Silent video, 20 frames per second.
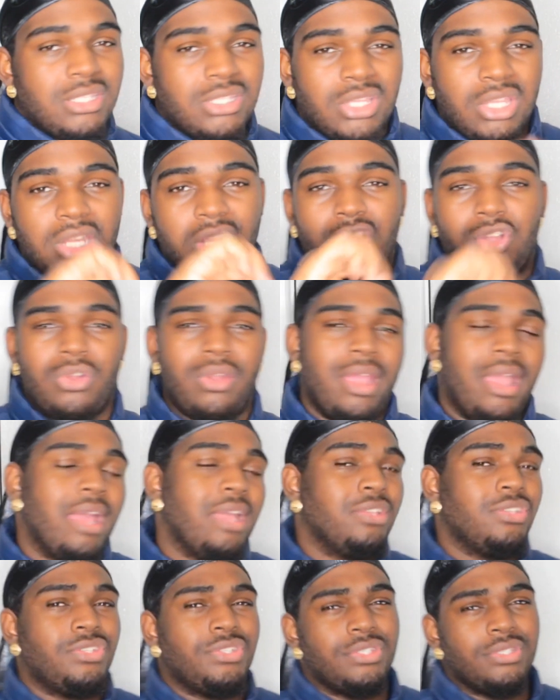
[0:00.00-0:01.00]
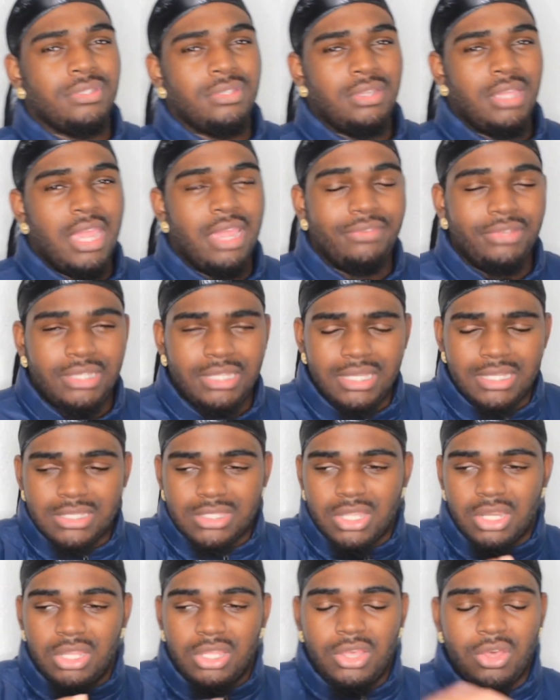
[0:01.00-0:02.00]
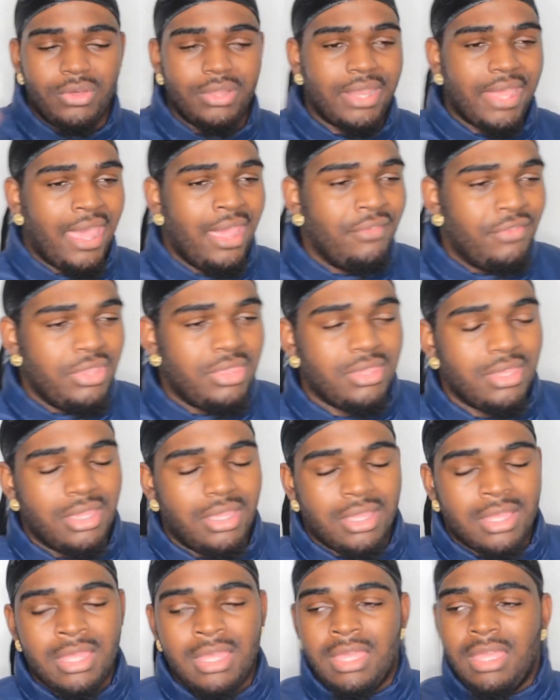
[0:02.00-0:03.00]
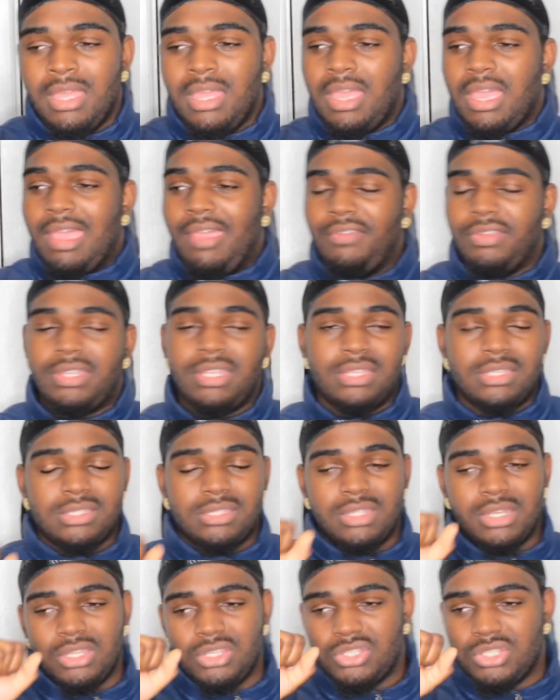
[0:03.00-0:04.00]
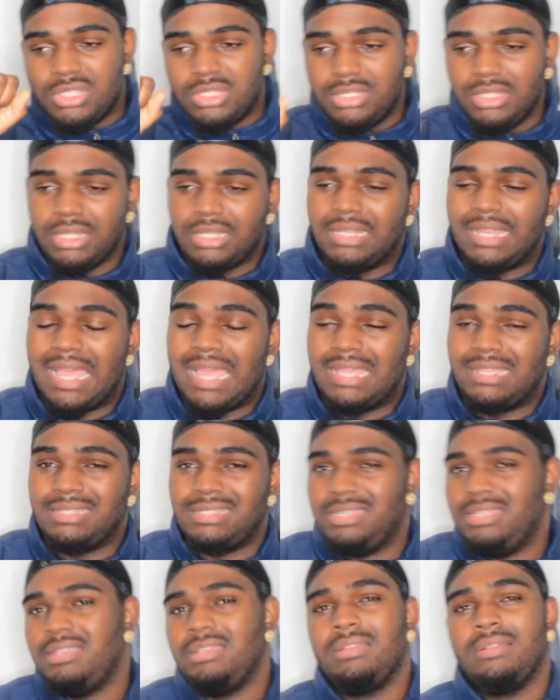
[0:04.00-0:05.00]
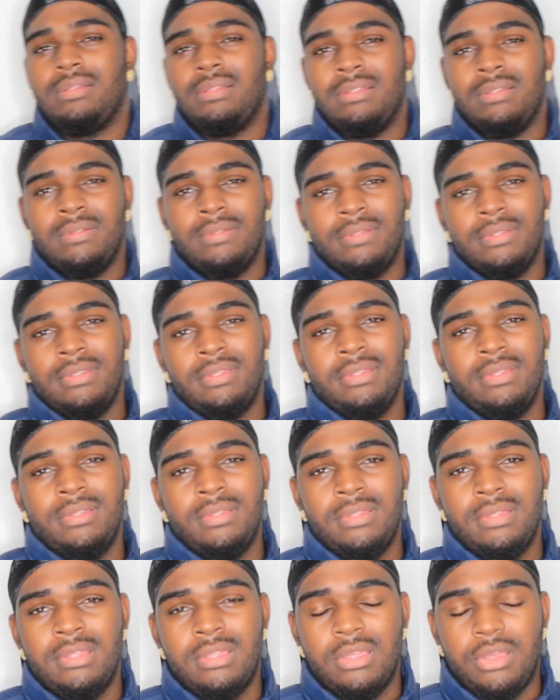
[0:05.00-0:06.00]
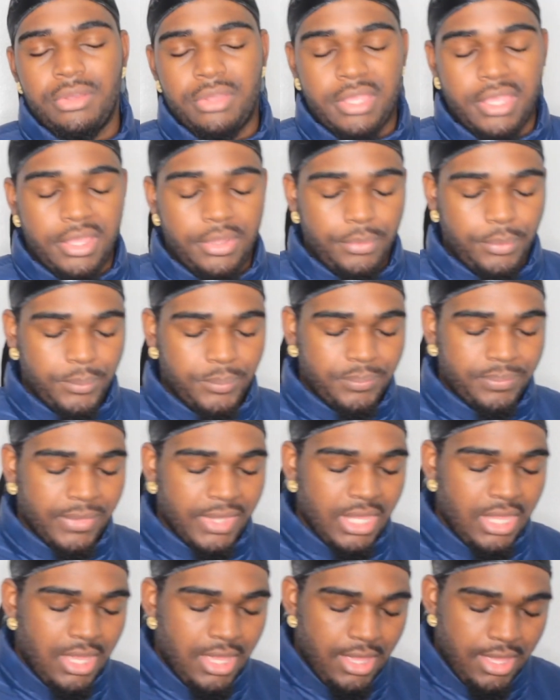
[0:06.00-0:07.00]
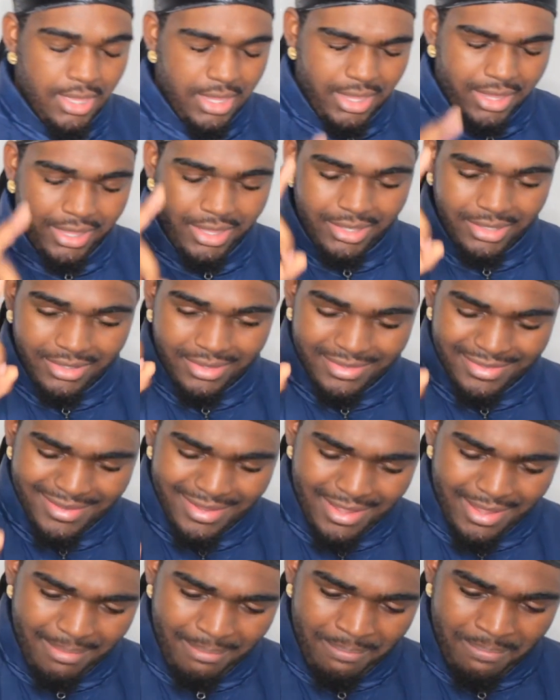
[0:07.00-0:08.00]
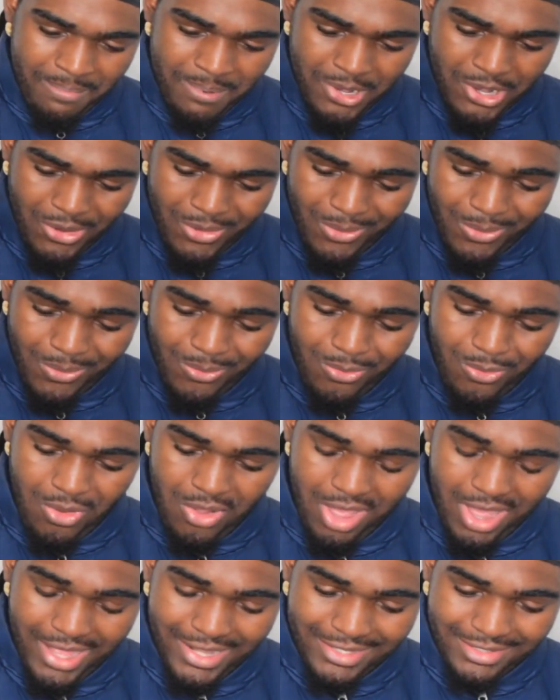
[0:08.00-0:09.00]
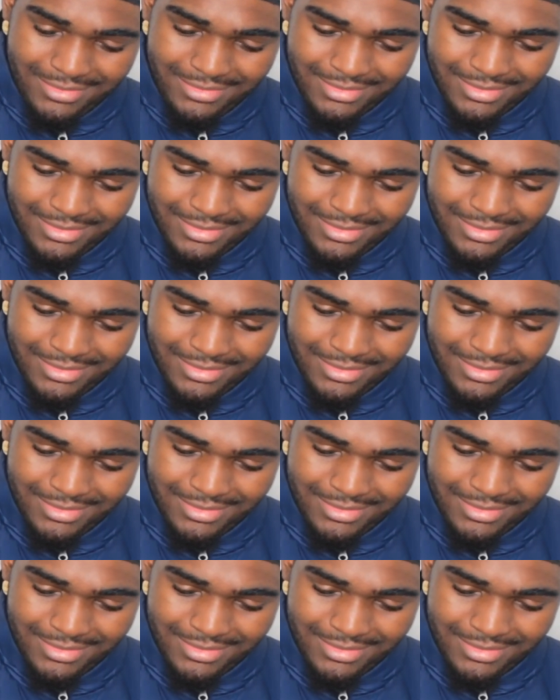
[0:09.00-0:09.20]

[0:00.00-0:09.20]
gonna crash. Everything is gonna go in everything is gonna just look nasty. Okay? And number 1,